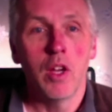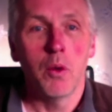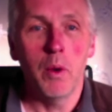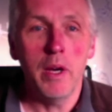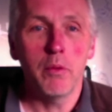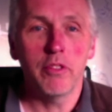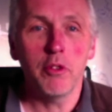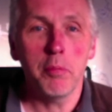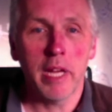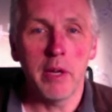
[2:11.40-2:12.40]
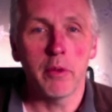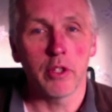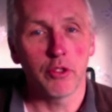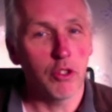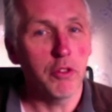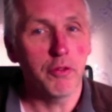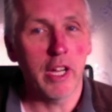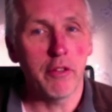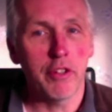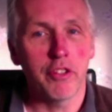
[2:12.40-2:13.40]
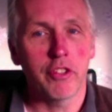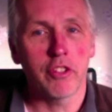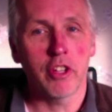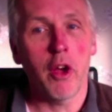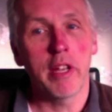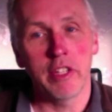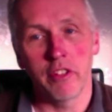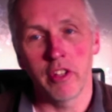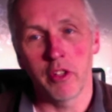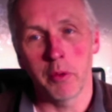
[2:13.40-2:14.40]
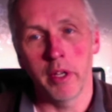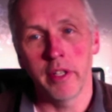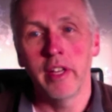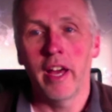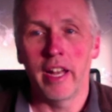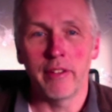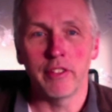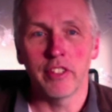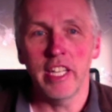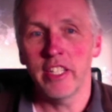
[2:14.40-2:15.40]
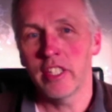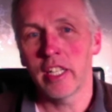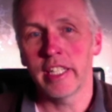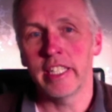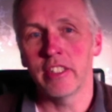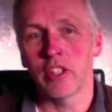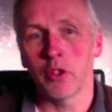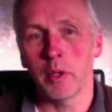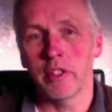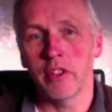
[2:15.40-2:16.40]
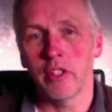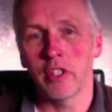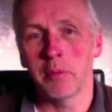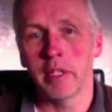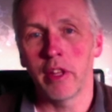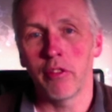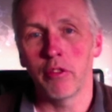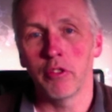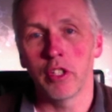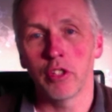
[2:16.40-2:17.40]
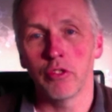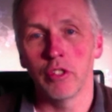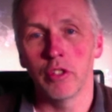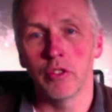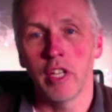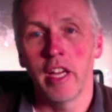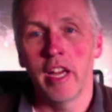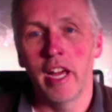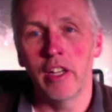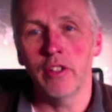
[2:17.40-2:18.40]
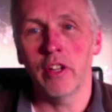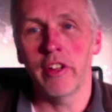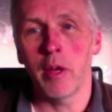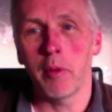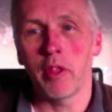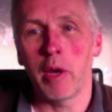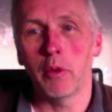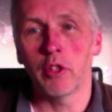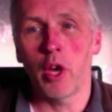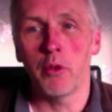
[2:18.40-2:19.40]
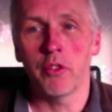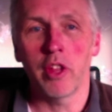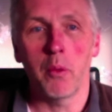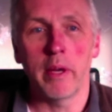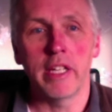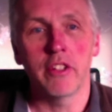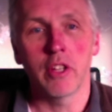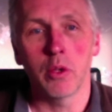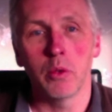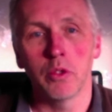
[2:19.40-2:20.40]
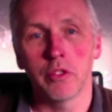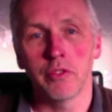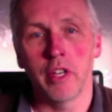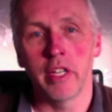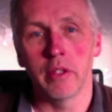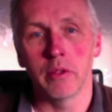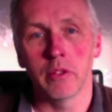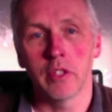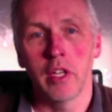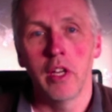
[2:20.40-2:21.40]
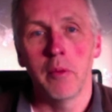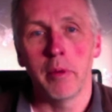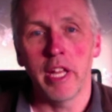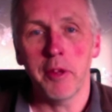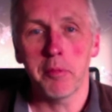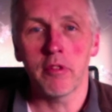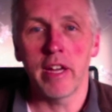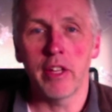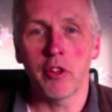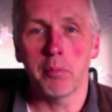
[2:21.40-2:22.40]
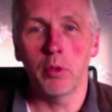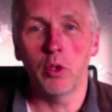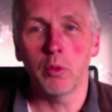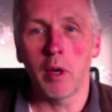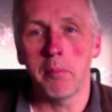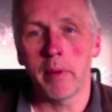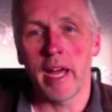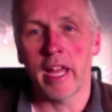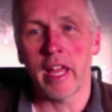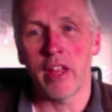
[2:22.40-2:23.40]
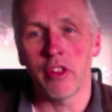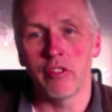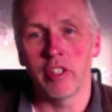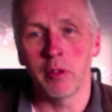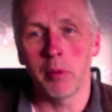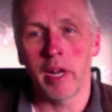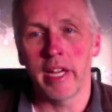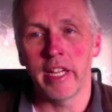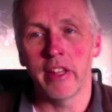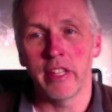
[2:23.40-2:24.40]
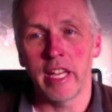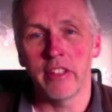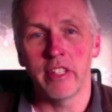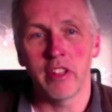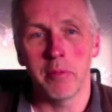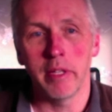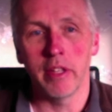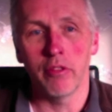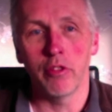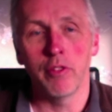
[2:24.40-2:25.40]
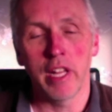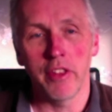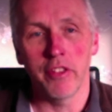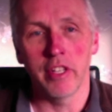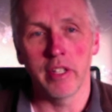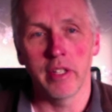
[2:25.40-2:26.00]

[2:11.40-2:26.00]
Well, we were playing with a strong favourites going into this one, and having taken the lead in the 23rd minute through De La Cruz, it looked like they would coast their way into the quarter-finals. But Esperance pulled one back against a run of play in the 80th minute through Valencia.